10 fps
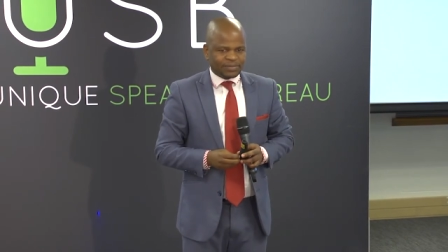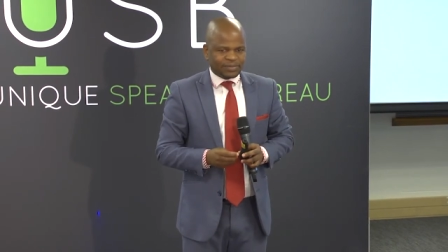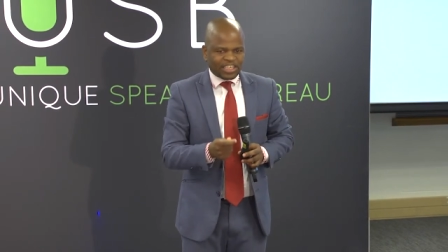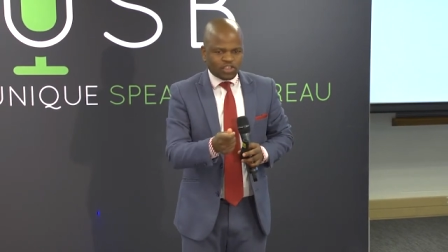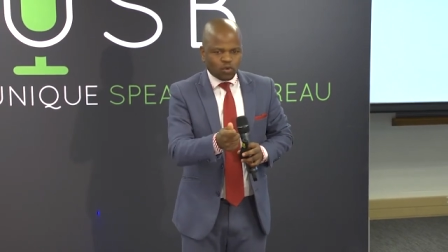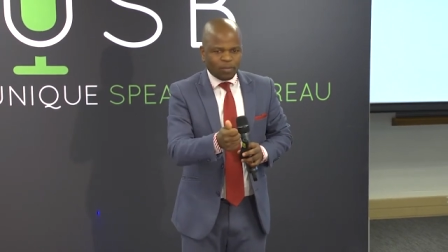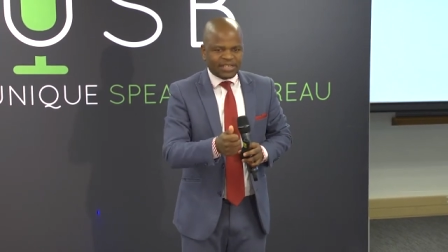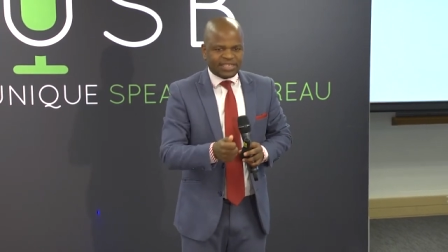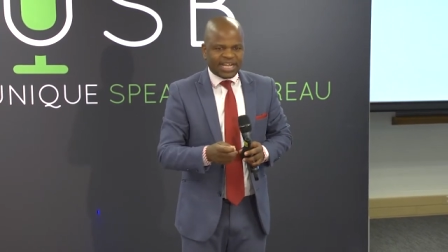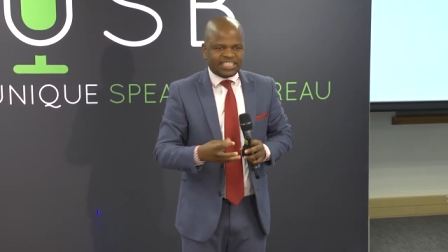That
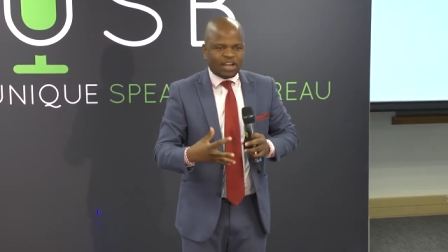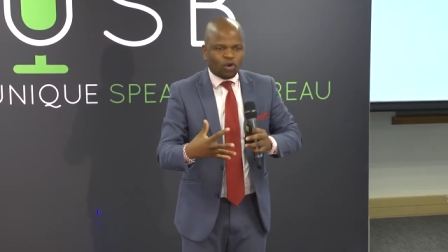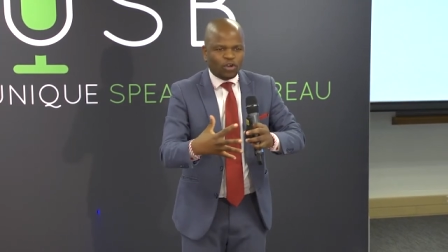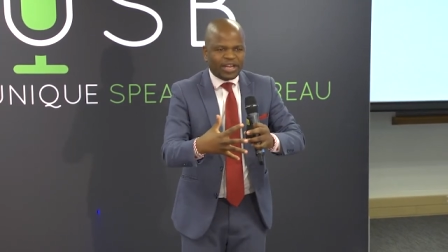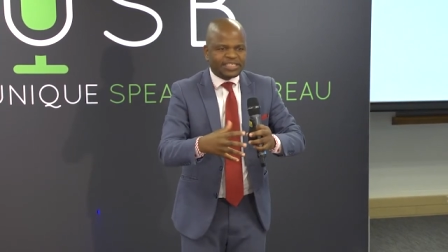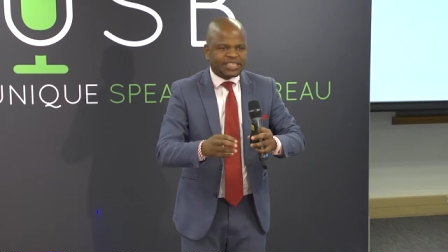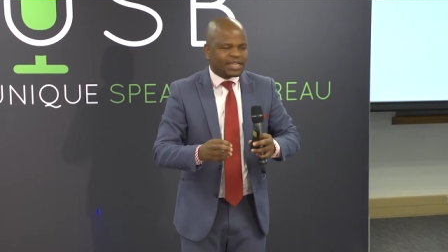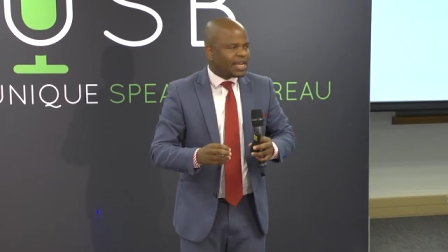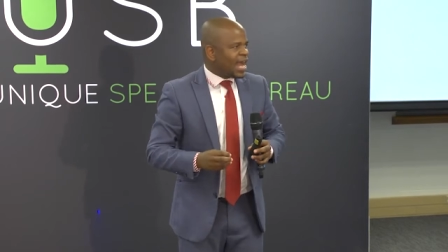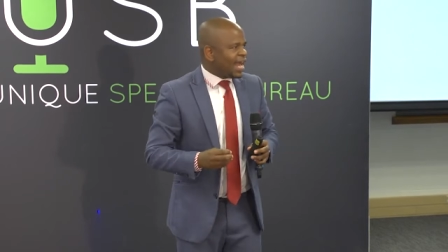human touch, the
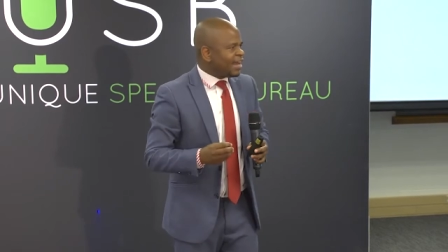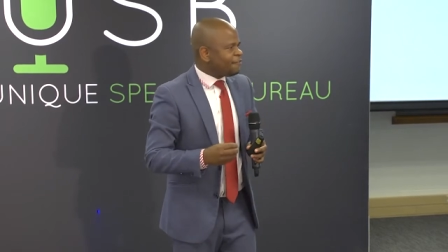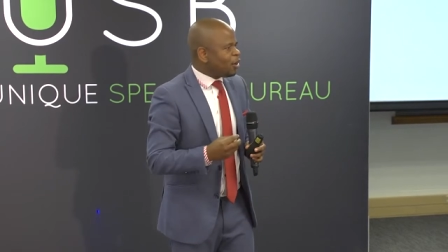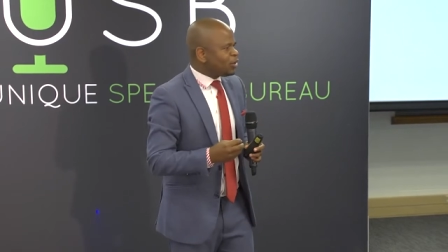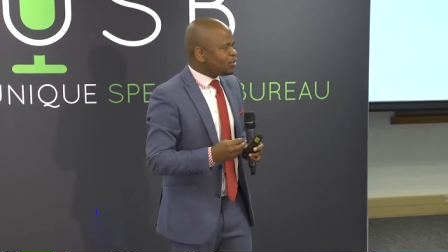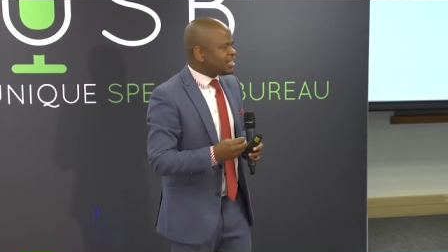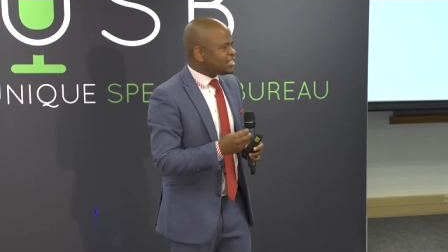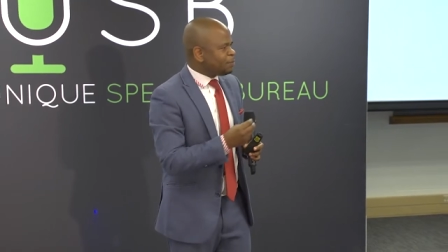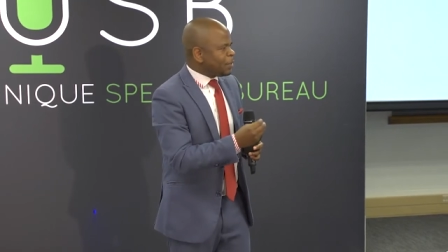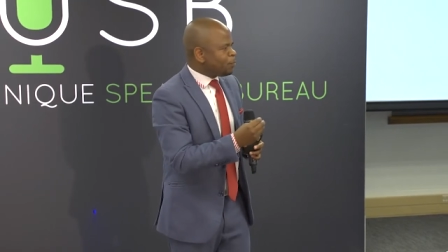connecting. And I found out
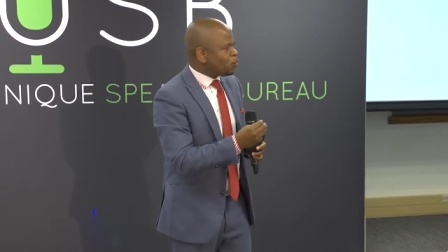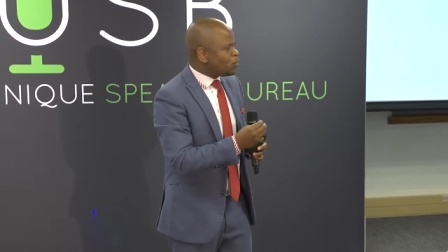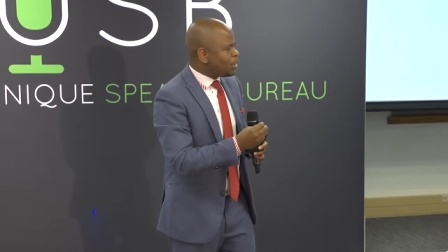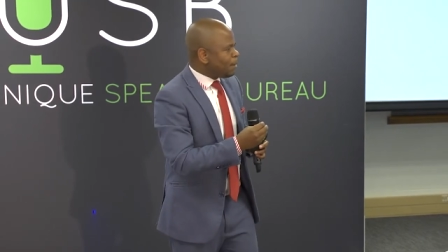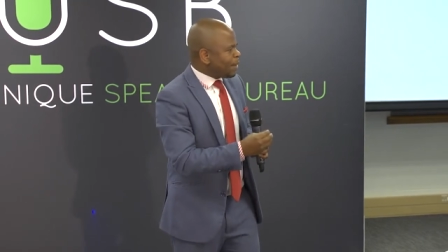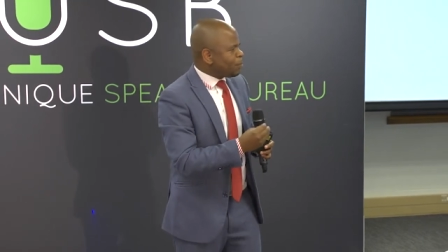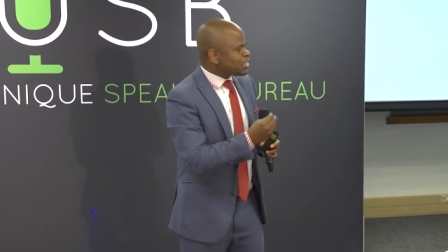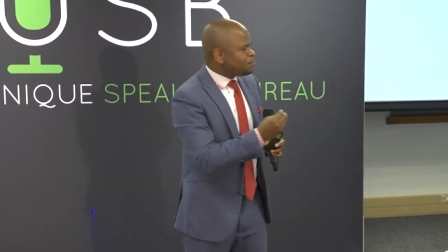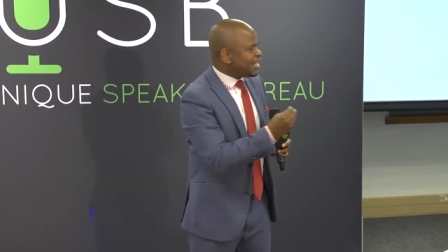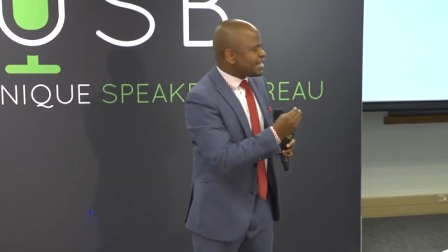that
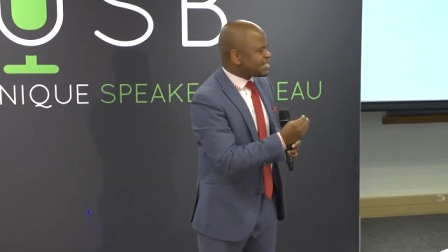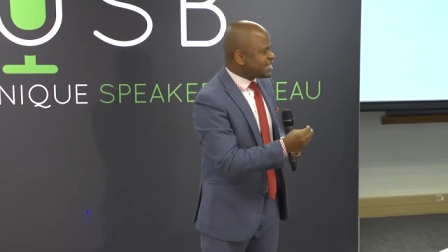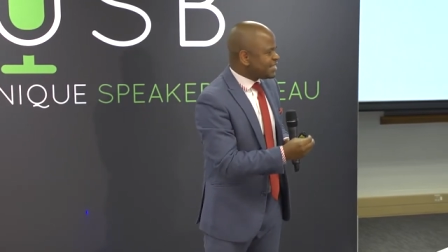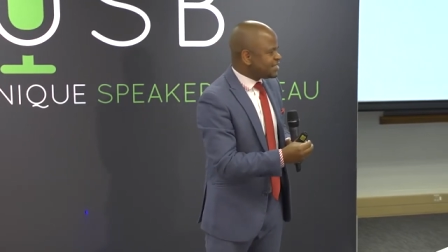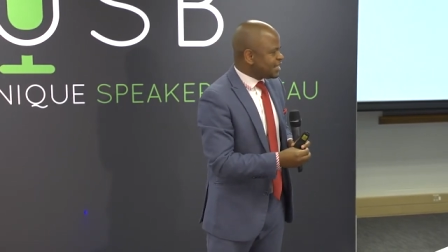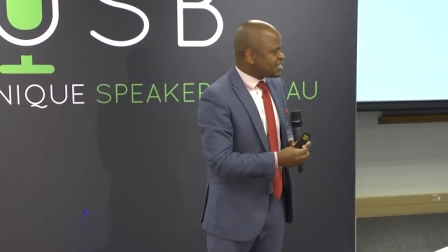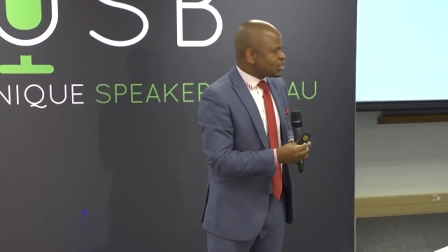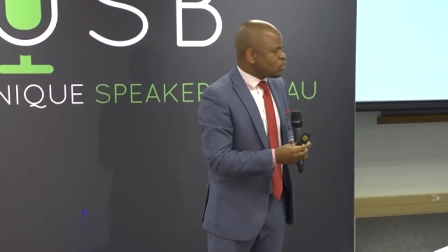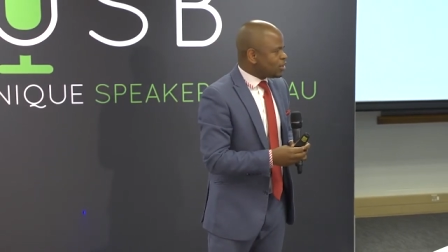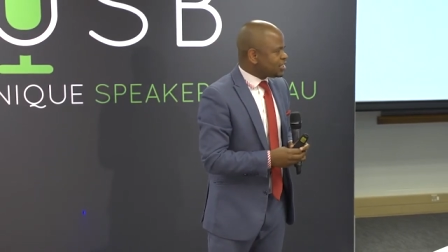people's biggest need,
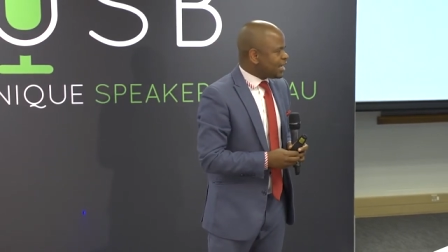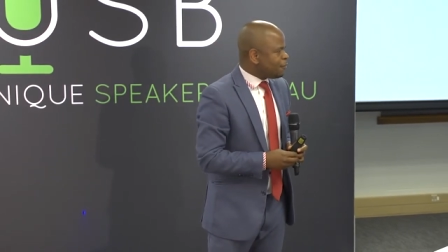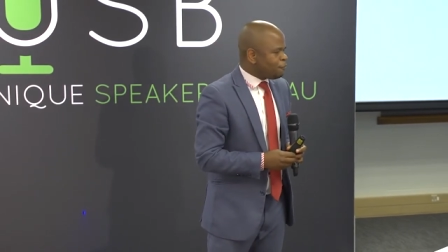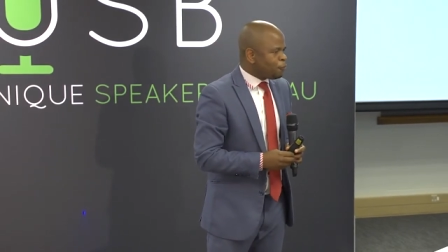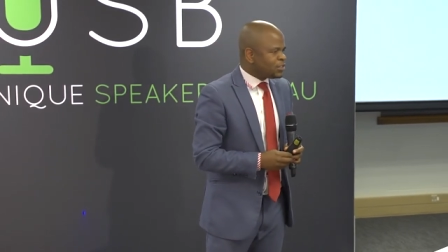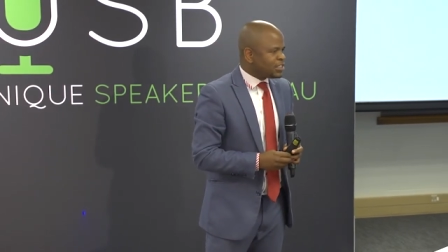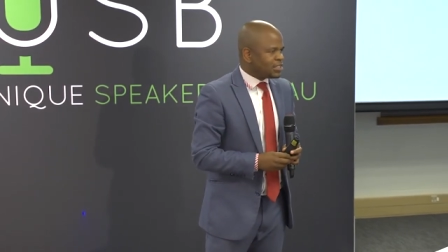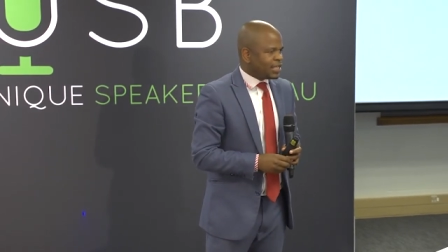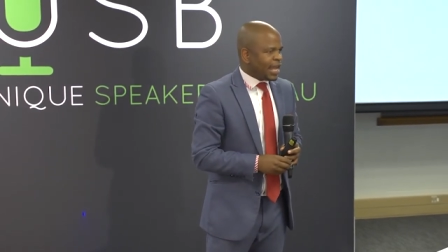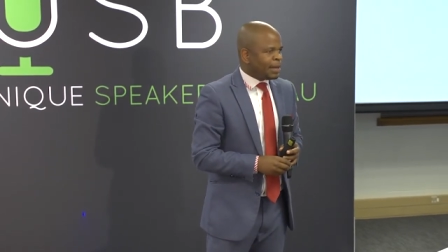it's not food
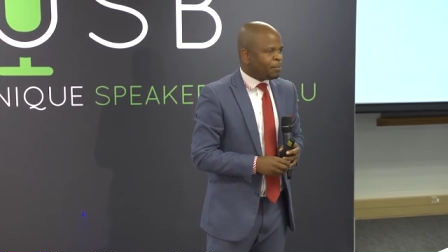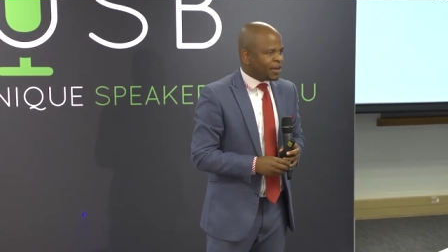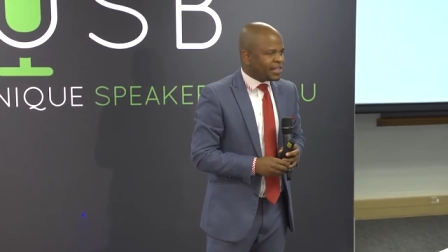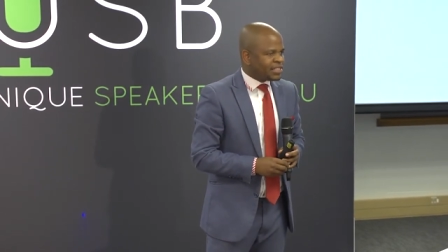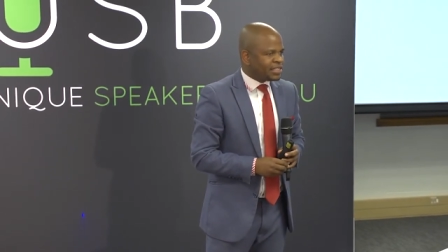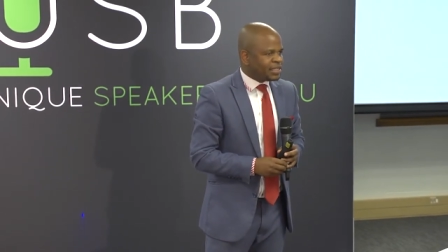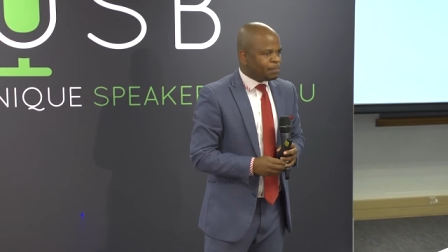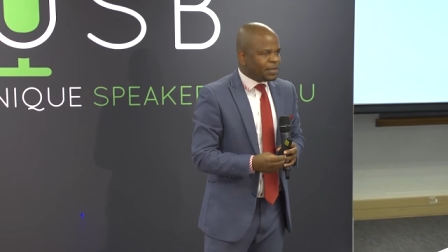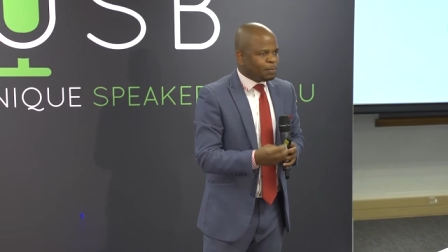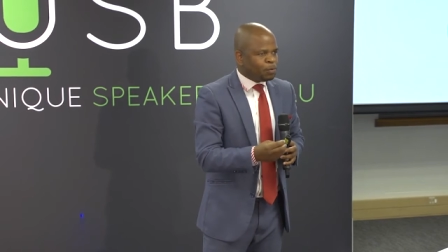and bread.
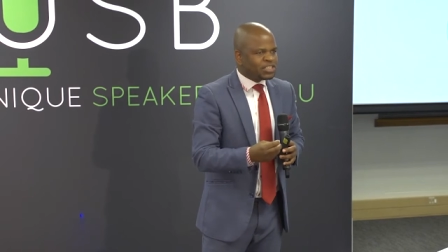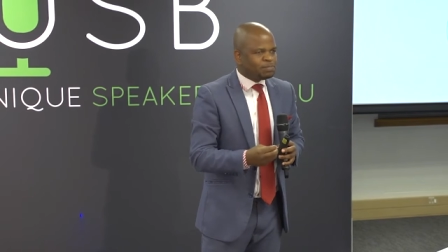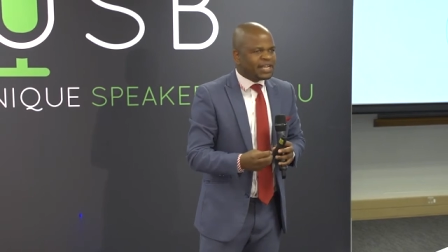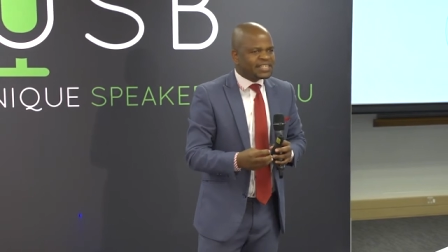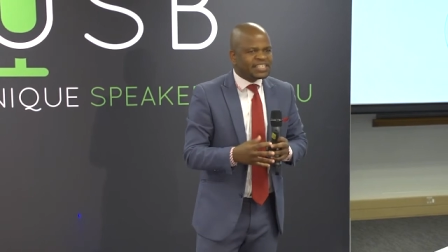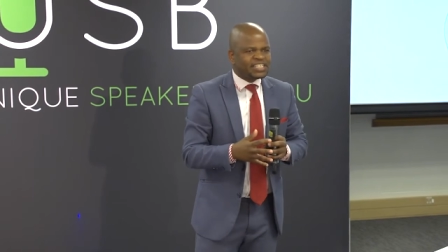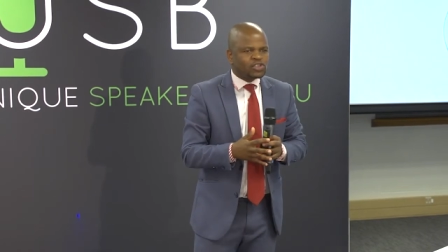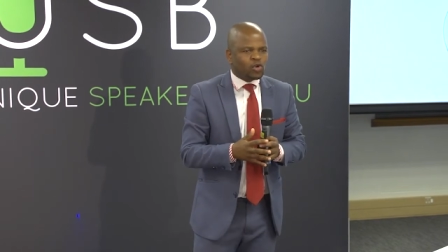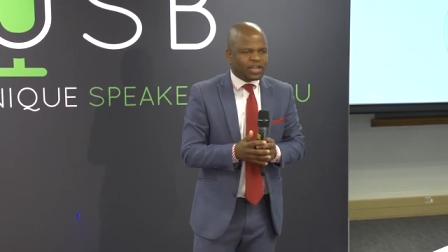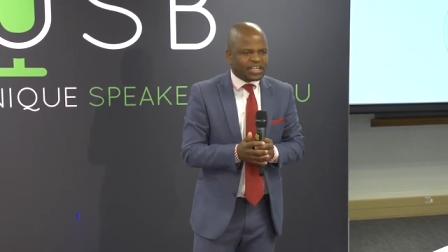People's biggest need
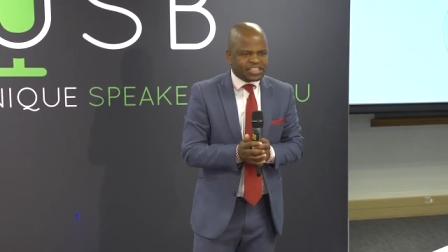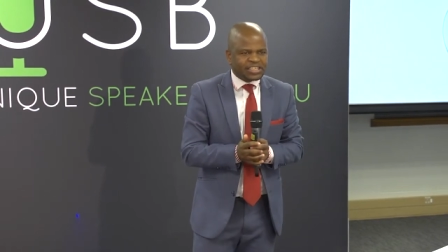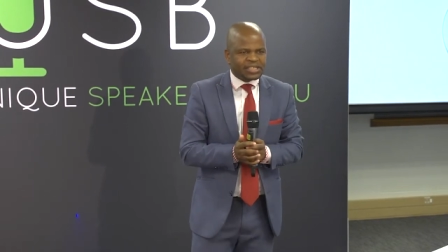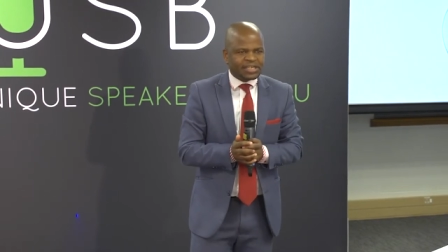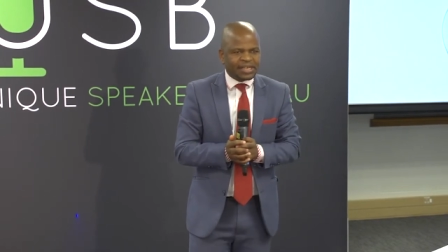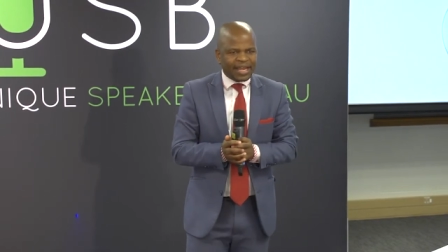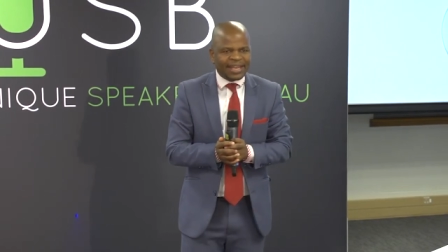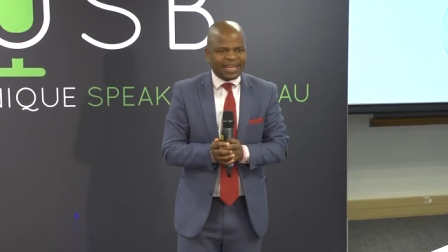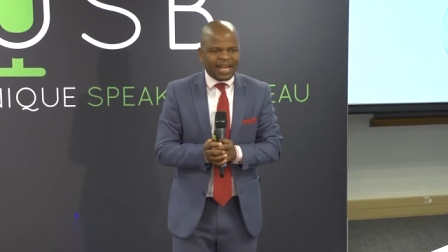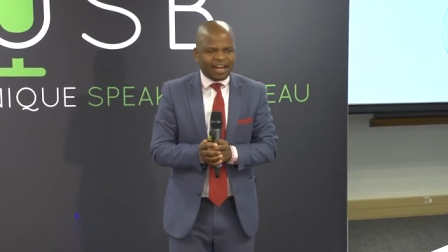is connection
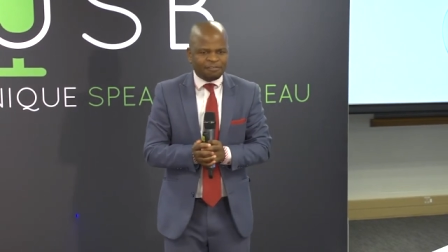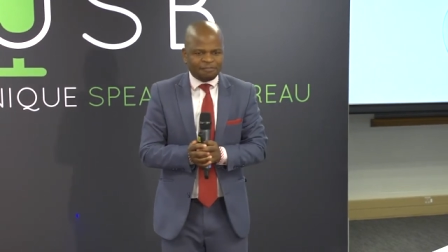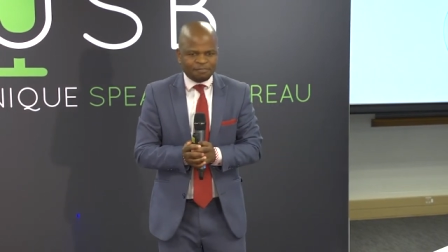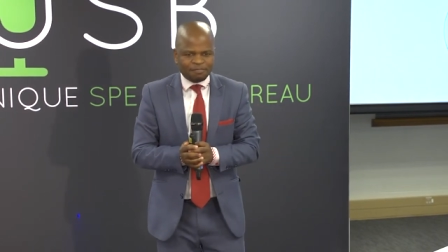and love.